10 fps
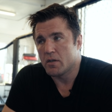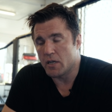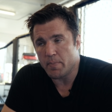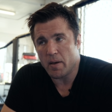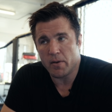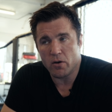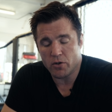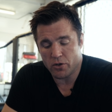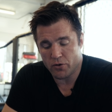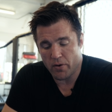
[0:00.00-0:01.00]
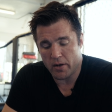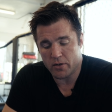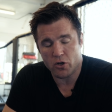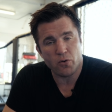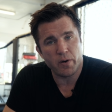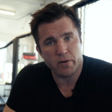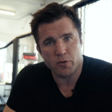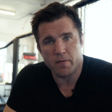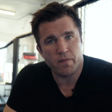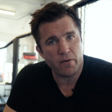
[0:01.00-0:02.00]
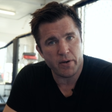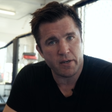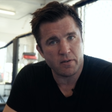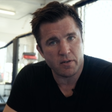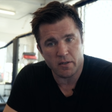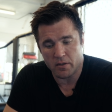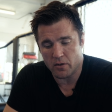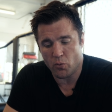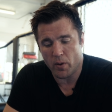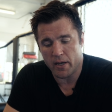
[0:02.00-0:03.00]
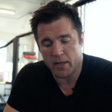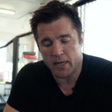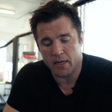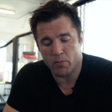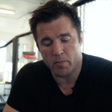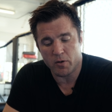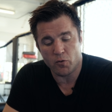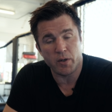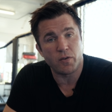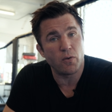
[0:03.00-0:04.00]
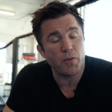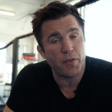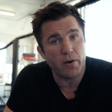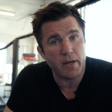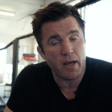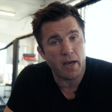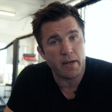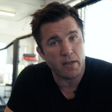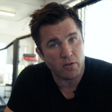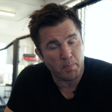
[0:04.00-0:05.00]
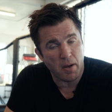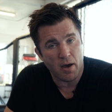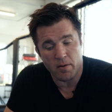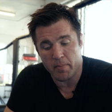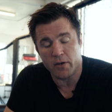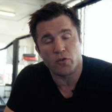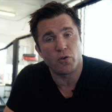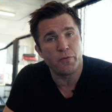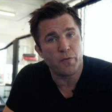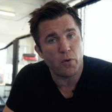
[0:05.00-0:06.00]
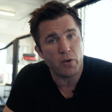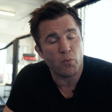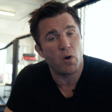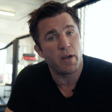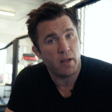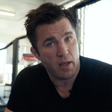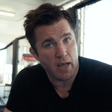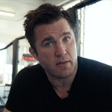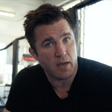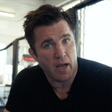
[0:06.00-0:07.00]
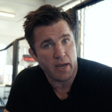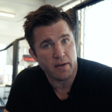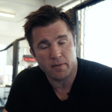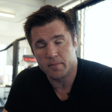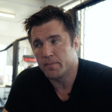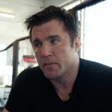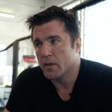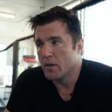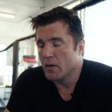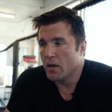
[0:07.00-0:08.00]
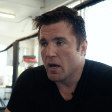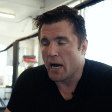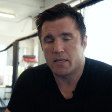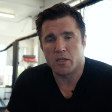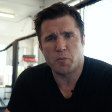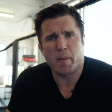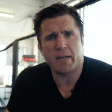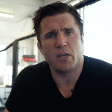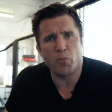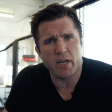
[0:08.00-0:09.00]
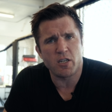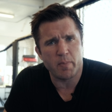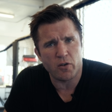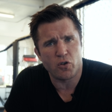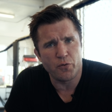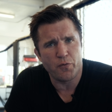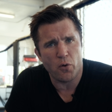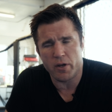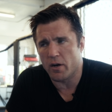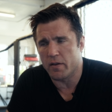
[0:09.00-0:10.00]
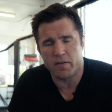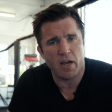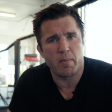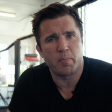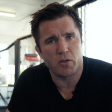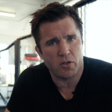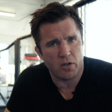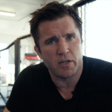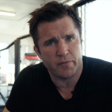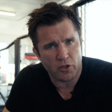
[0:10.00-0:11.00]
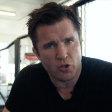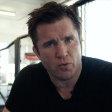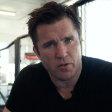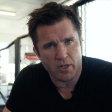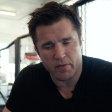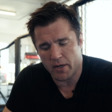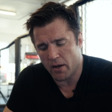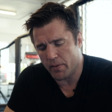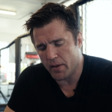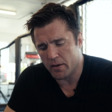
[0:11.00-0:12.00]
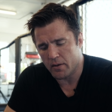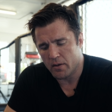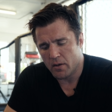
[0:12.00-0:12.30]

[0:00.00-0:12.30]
Stipe Miocic throughout his career has been very consistent to weigh in anywhere between 239 as a bottom and 241 as a height. I suspect he weighs about 240 all the time and puts on different shorts every now and then.